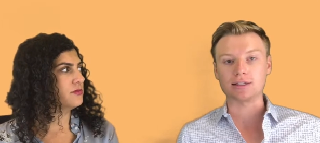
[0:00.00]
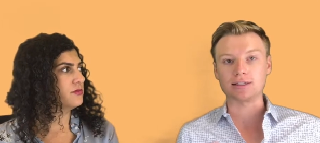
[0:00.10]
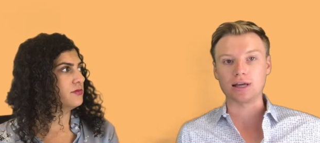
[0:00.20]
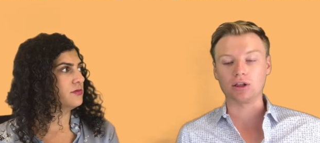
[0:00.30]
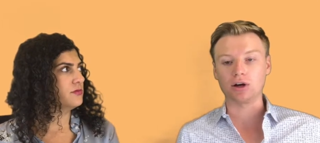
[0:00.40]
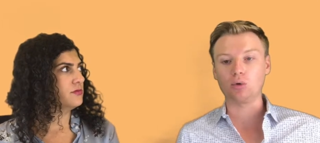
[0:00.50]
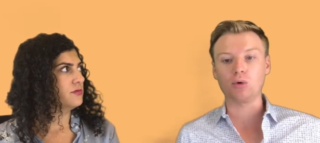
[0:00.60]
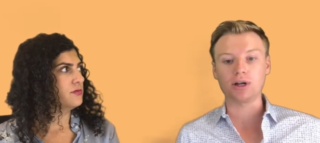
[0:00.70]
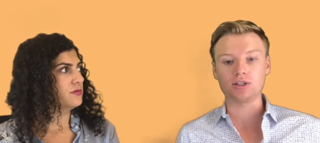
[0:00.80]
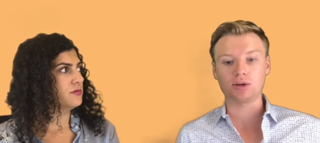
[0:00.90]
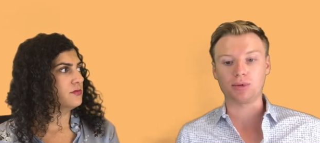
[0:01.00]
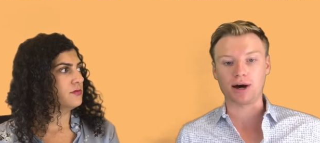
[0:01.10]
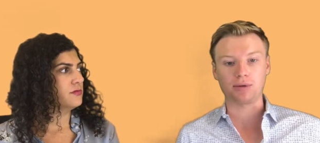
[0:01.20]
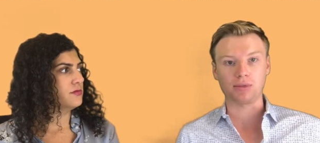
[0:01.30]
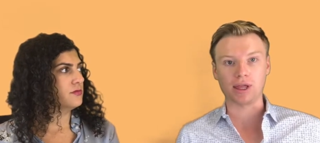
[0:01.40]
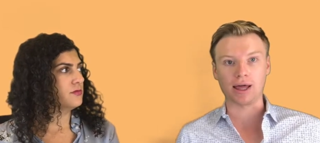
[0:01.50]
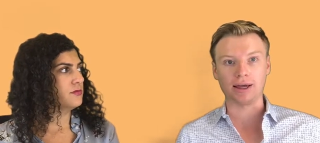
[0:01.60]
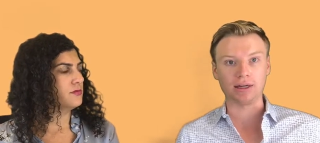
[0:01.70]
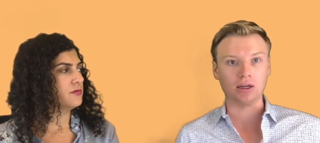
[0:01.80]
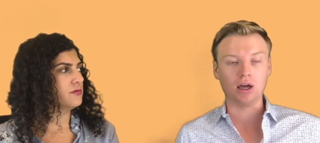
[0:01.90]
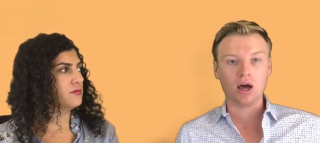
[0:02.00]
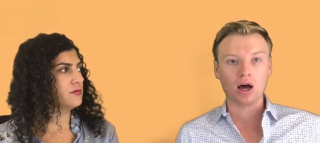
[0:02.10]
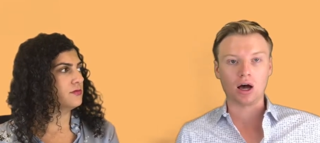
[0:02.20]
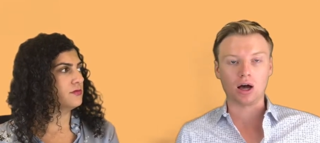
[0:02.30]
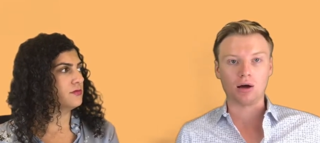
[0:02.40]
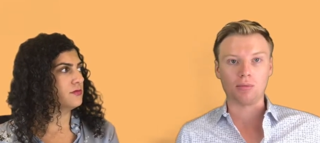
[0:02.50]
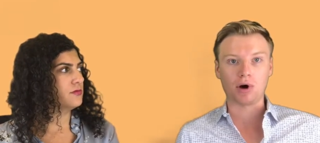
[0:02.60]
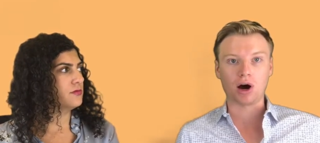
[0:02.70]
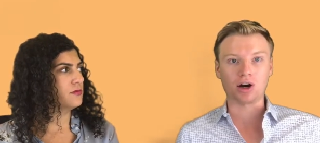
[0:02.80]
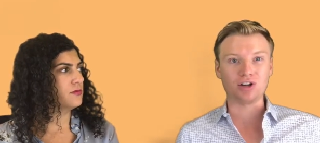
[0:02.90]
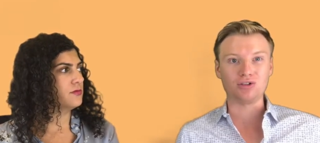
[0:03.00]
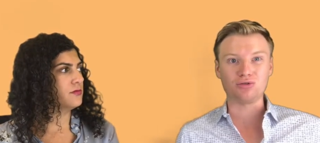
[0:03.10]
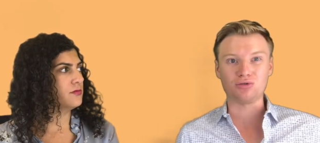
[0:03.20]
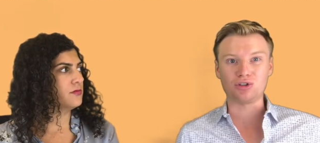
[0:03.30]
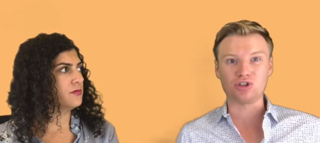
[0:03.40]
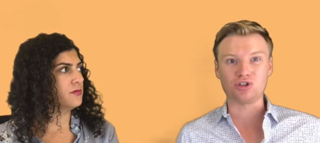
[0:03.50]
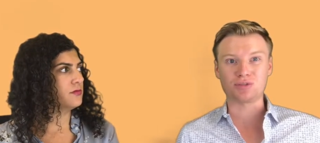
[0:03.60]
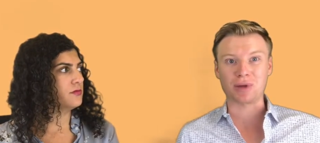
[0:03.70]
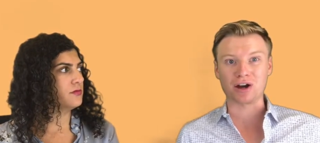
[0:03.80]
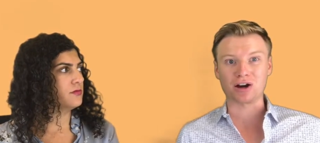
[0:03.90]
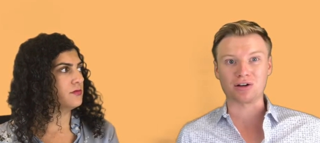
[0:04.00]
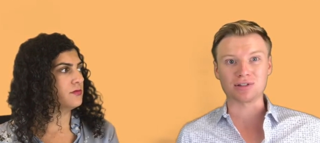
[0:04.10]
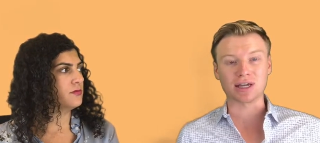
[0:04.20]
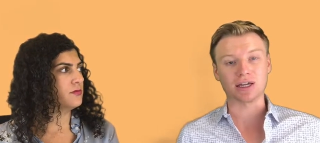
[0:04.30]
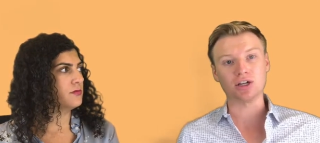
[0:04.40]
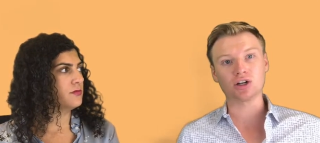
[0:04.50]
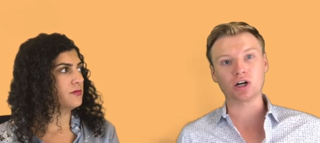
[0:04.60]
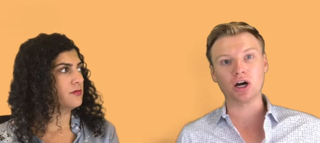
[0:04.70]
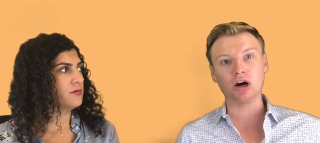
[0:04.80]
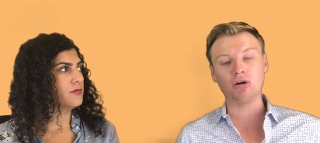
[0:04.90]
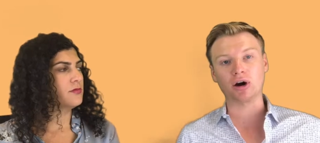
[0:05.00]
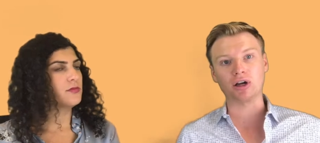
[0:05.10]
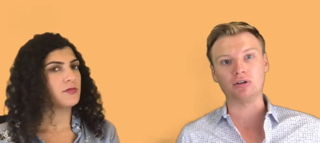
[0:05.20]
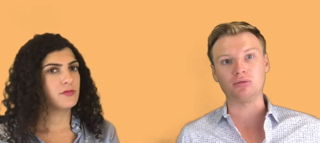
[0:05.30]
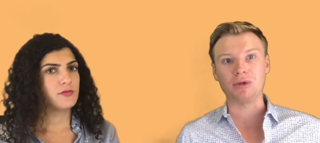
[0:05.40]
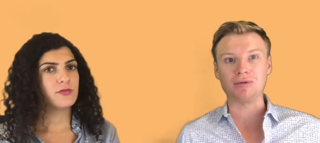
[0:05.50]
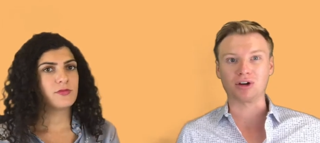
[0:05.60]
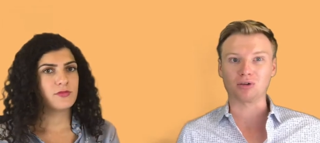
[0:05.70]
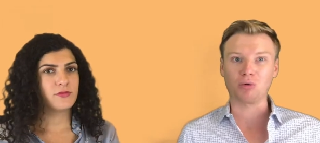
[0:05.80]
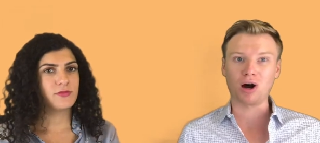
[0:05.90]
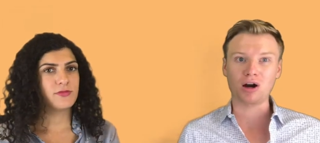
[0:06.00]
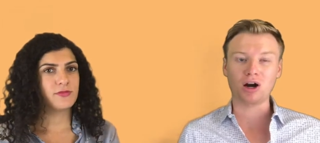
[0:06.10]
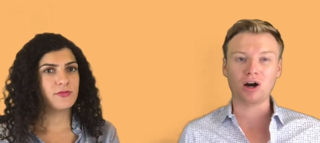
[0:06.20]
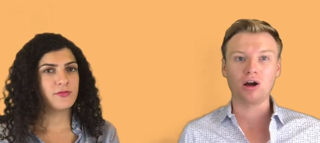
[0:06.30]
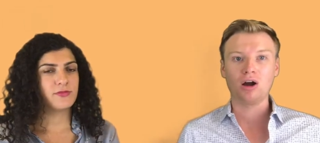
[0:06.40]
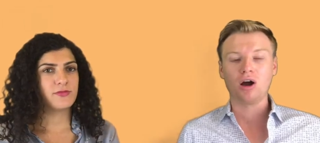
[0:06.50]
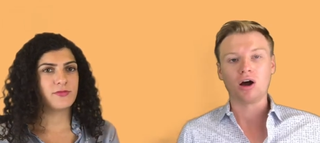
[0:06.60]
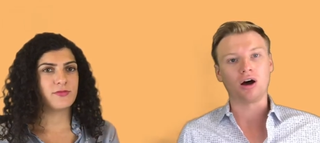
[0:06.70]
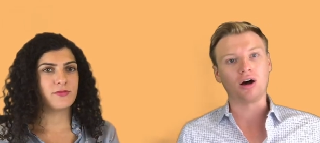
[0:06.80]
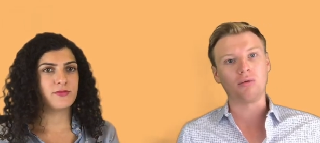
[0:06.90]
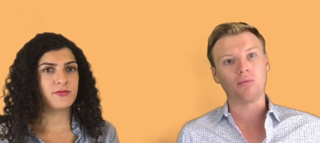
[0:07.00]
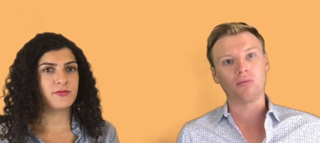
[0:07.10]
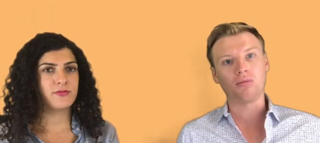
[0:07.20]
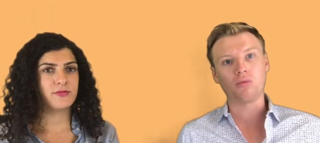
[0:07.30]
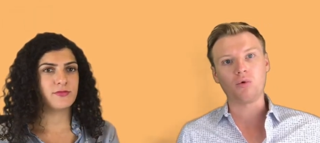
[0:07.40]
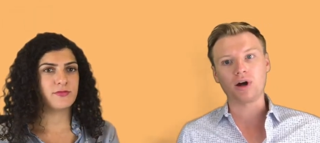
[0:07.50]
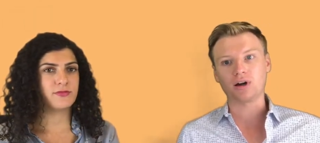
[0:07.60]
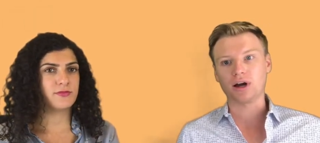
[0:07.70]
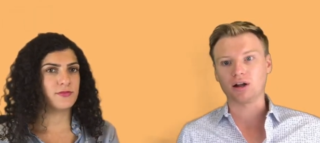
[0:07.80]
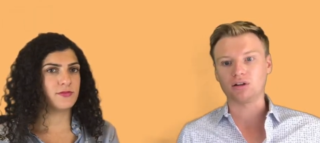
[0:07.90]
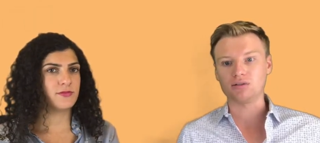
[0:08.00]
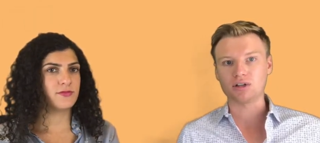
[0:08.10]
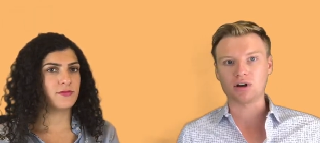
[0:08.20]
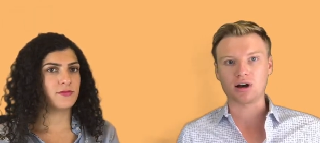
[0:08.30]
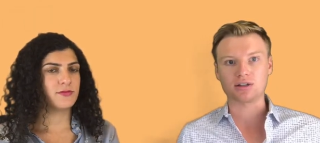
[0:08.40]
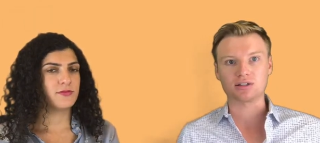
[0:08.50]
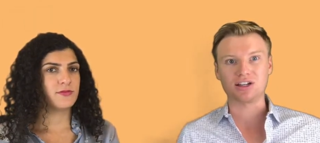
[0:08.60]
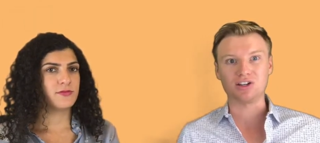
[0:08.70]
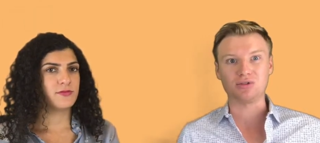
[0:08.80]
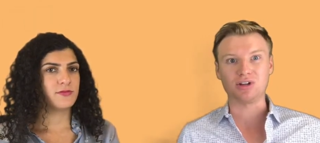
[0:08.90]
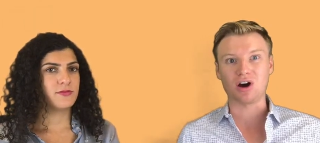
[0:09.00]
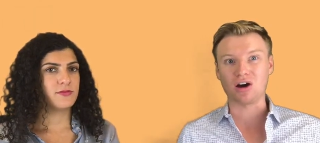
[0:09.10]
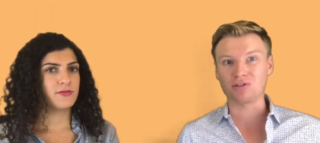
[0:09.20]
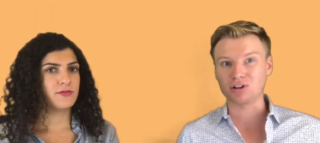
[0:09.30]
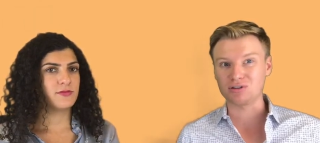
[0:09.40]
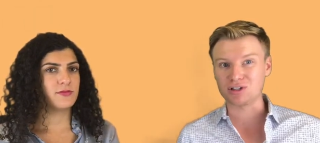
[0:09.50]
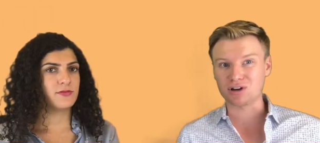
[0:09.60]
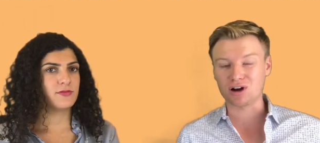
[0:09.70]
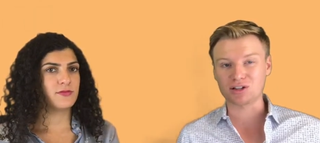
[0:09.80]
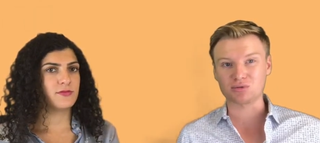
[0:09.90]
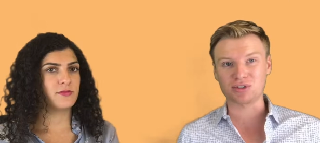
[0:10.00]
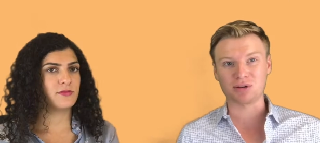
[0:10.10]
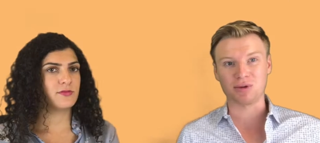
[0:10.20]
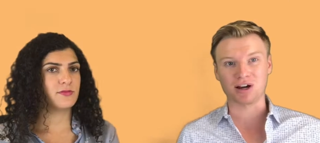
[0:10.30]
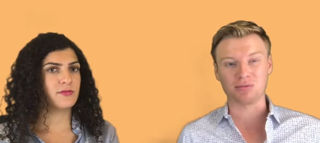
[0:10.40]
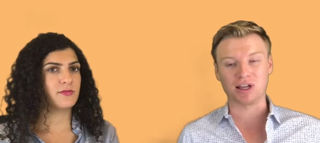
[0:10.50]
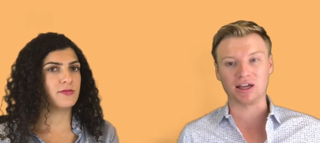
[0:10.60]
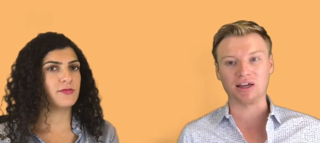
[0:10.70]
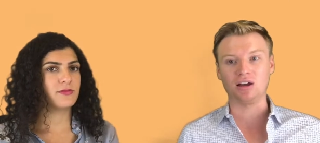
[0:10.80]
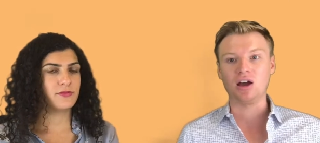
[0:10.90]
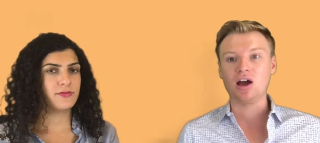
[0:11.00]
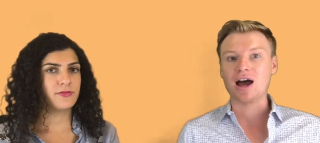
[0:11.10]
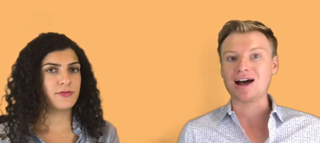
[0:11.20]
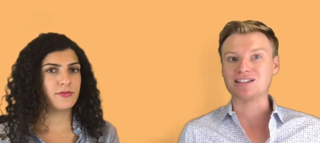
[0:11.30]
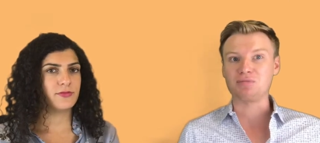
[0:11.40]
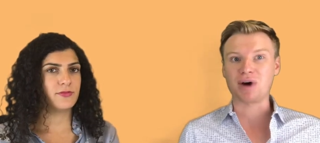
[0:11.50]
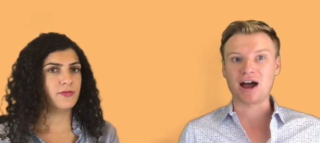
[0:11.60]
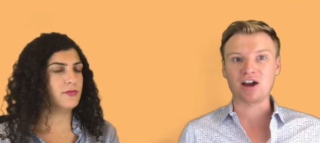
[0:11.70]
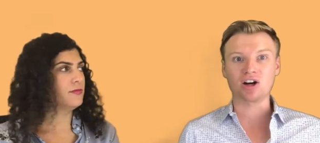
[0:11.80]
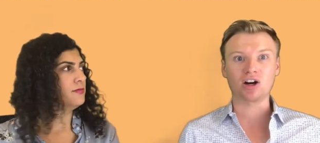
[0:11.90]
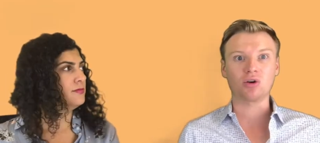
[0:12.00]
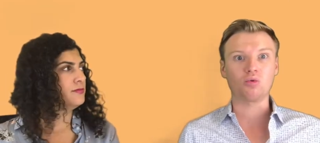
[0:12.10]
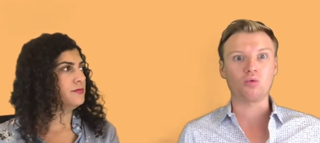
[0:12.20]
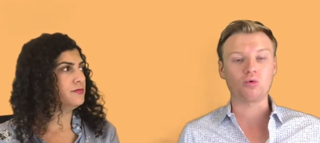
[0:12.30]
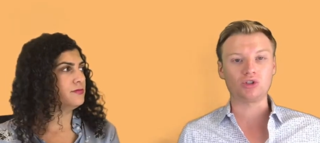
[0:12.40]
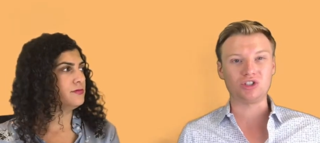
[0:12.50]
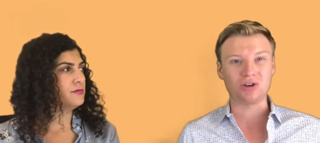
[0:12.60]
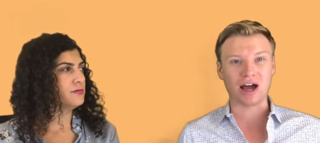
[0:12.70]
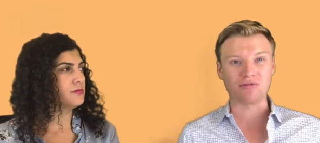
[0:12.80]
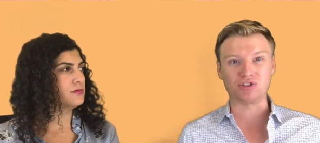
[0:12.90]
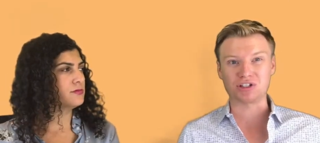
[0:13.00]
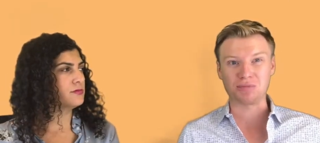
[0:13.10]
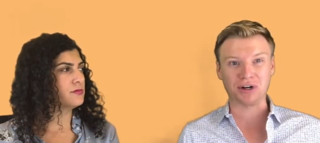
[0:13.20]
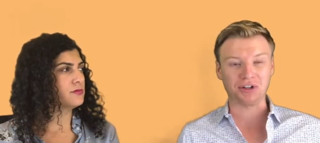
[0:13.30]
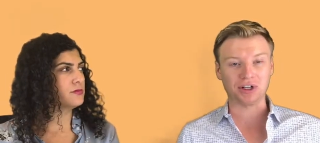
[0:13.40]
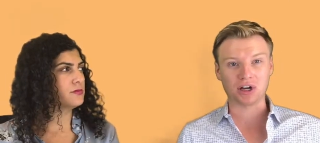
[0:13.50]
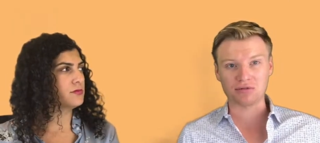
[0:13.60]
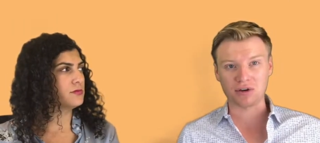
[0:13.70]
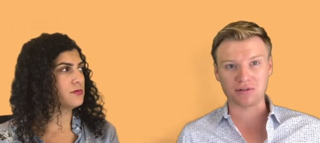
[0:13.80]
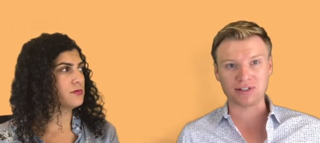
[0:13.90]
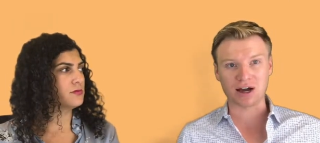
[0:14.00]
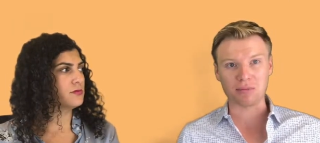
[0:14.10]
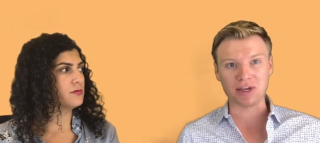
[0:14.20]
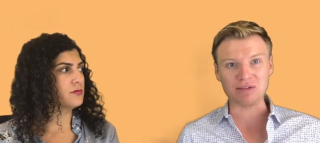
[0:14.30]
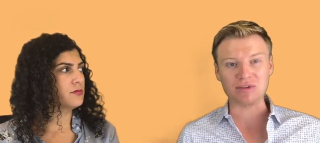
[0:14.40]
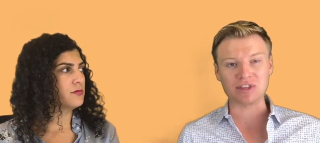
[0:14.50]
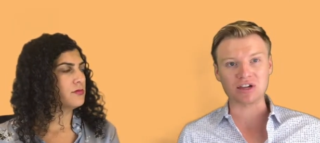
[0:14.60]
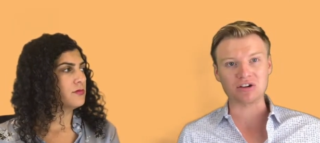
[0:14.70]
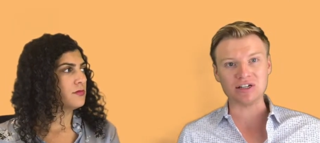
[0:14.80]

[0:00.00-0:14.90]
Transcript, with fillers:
Speaker 1: a seller what is your bottom line um, are you did you just buy your house like a year ago are you maybe underwater um, what kind of closing cost can you offer closing costs what's our bottom line as a buyer do you have just barely enough of a down payment that you're